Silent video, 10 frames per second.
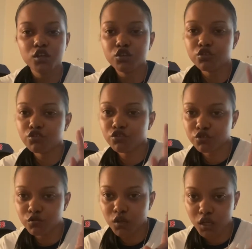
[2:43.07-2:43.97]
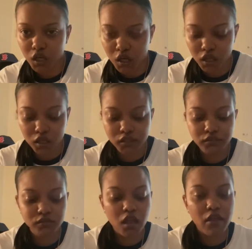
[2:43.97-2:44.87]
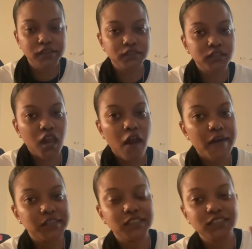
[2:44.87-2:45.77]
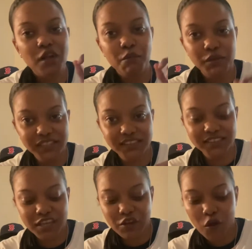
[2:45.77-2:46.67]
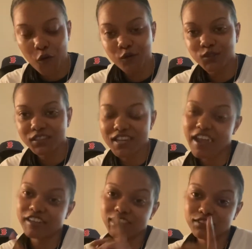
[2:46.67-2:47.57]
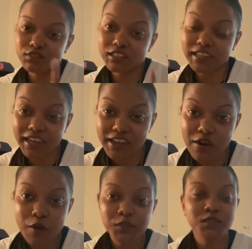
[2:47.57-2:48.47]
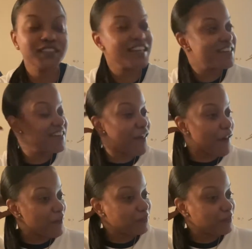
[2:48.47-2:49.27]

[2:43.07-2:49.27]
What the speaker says: two, a car, be single, and give good head. Now,